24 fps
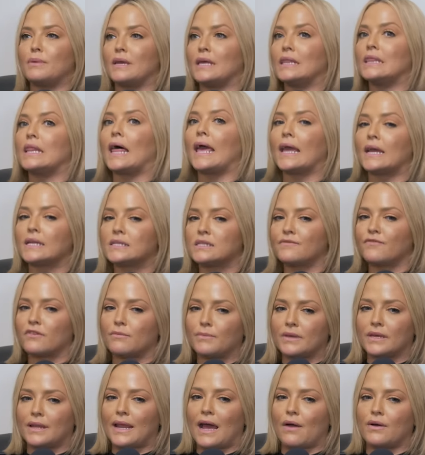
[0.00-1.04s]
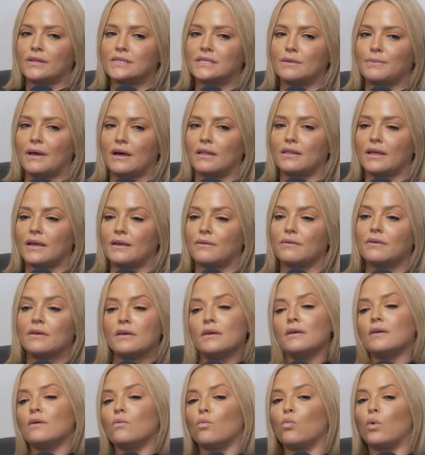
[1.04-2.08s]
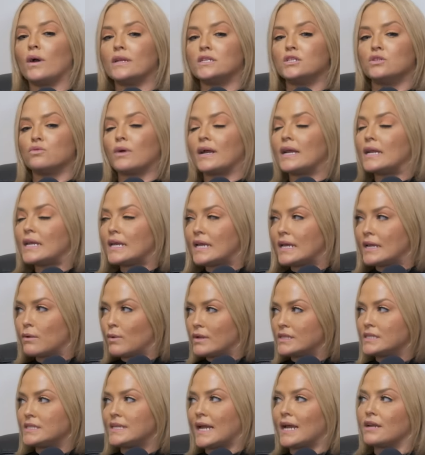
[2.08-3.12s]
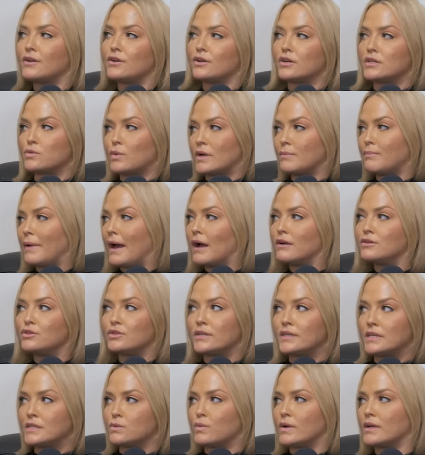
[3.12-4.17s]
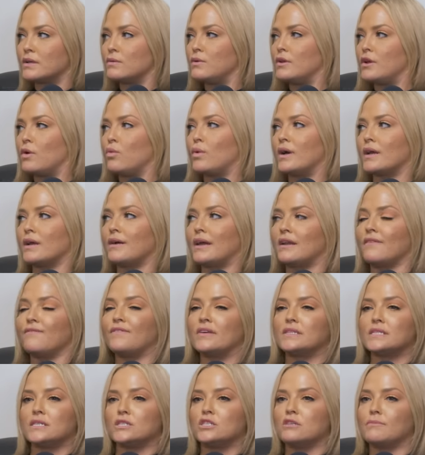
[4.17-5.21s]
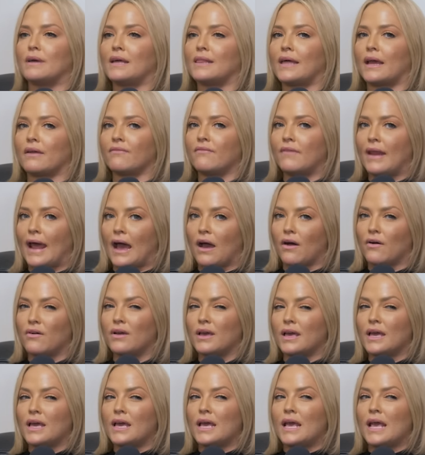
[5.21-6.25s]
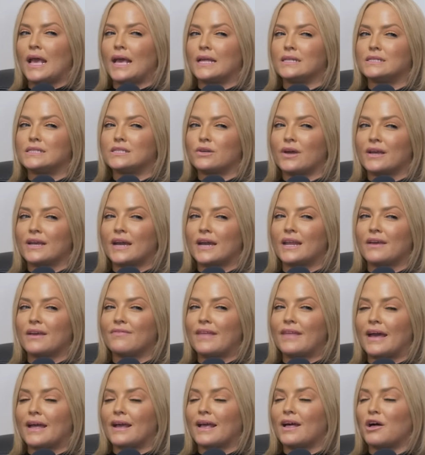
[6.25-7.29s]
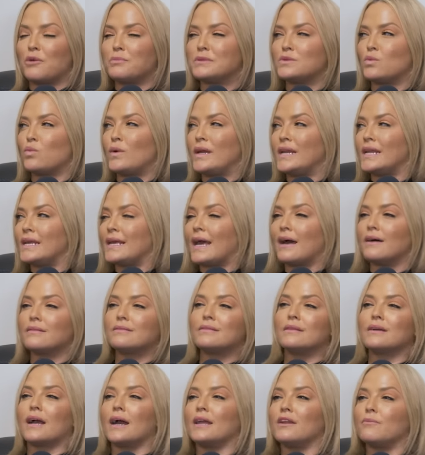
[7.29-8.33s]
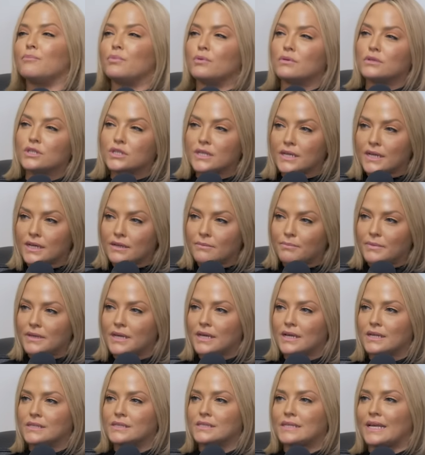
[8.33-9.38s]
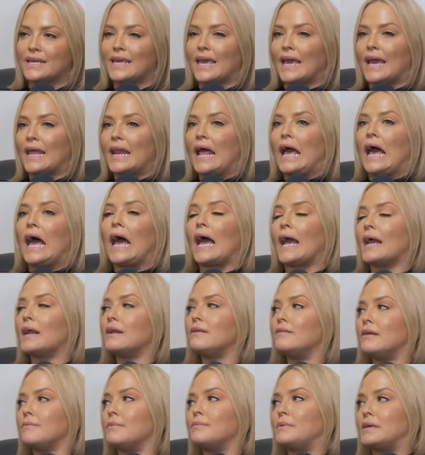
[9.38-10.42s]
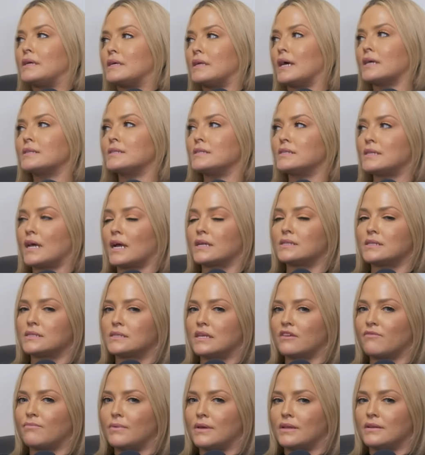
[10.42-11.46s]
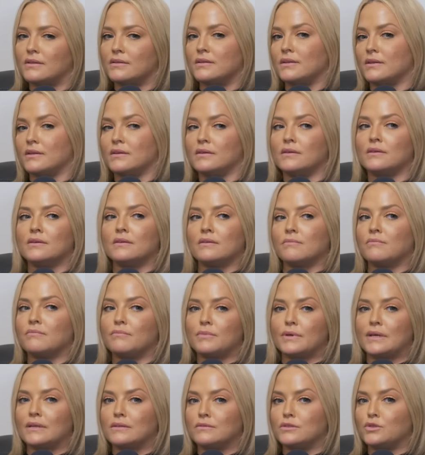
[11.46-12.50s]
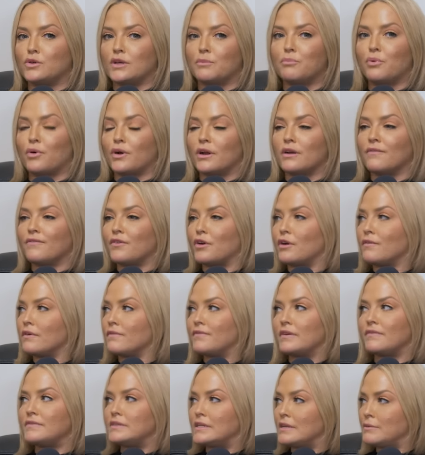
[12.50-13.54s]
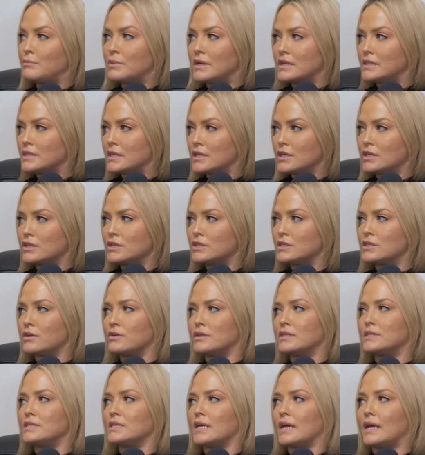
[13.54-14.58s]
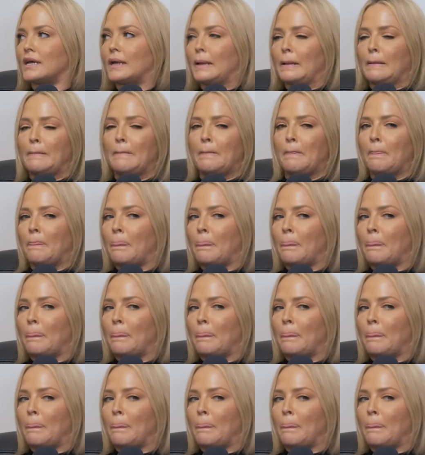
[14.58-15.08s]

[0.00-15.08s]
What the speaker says: of being liked. For me now, it's about like, what do I need? What standards, what boundaries, what kind of fits into my life now? Mm-hmm. And so I kind of, that helps weeding out the kind of bullshit because I can't hide being Alexis Texas. I've been doing porn for over 15 plus years. So it's like,